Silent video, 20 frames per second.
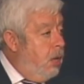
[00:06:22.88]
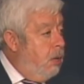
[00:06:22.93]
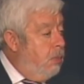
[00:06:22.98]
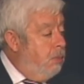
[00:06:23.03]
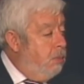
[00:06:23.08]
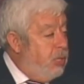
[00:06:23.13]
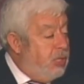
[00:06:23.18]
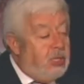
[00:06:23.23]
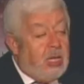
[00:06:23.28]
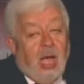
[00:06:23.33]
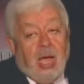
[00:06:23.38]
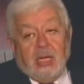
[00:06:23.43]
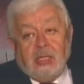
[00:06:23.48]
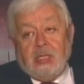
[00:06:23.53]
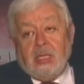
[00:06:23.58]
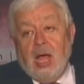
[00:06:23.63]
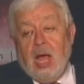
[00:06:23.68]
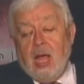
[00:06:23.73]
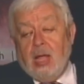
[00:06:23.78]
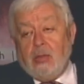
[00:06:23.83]
Besides
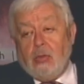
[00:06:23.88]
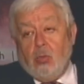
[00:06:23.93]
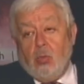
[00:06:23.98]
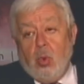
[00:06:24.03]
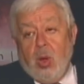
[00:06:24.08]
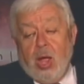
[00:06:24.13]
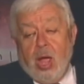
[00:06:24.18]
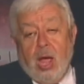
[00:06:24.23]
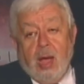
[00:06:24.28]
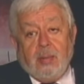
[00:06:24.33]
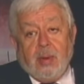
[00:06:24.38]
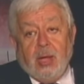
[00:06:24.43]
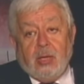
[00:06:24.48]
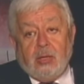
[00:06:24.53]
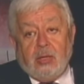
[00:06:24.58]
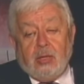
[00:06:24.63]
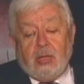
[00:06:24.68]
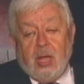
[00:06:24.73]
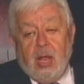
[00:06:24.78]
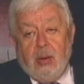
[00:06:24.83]
that, we have
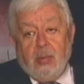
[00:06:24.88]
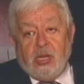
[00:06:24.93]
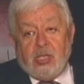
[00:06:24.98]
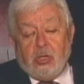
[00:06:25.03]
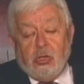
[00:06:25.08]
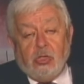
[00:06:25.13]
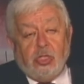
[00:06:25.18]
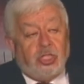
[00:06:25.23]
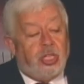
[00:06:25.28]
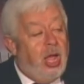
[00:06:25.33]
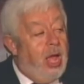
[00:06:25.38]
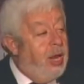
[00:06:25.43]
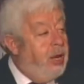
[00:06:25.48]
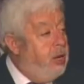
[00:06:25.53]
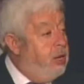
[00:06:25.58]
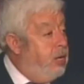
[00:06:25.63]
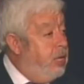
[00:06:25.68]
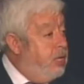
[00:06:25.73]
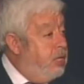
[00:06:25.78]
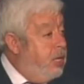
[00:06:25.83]
a television
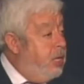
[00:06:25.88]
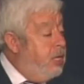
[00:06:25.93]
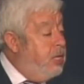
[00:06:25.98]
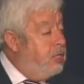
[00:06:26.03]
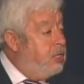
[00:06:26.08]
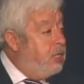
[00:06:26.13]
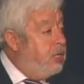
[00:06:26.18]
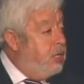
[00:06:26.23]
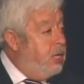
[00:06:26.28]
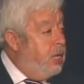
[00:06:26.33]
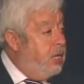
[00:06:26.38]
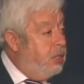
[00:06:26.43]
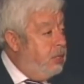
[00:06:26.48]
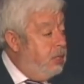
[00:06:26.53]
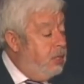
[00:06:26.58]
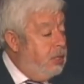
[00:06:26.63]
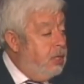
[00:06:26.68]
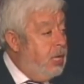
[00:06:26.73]
channel in the internet,